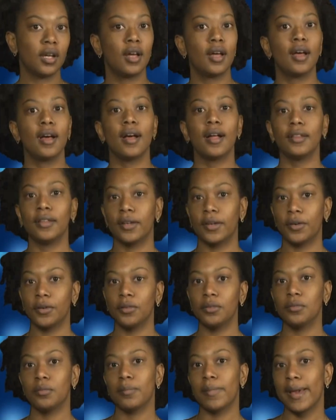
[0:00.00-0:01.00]
Hello,
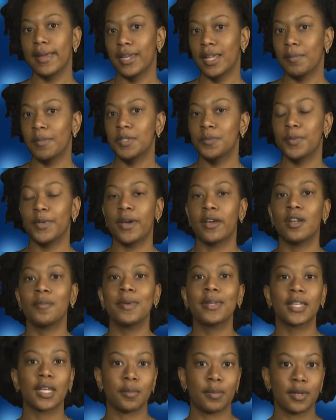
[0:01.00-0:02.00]
my name is Brianna
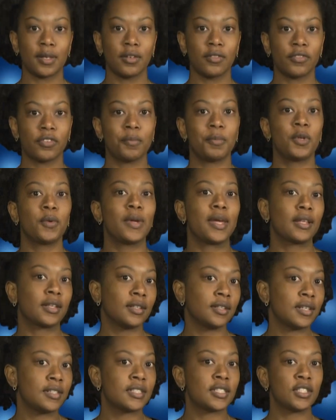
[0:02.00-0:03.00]
McGibbon from New England
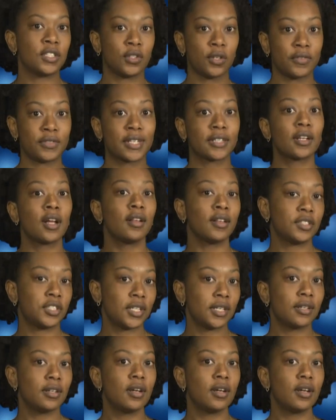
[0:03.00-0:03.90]
Institute of Technology.